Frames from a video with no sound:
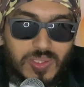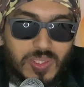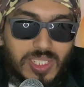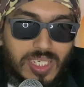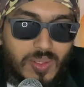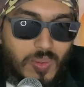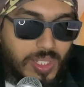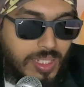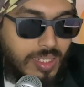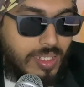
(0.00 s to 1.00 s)
or they're
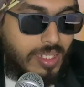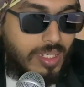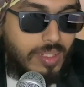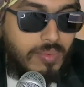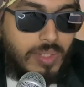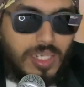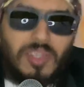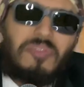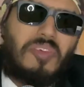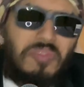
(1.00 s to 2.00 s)
going
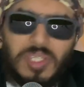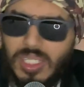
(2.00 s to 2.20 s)
150.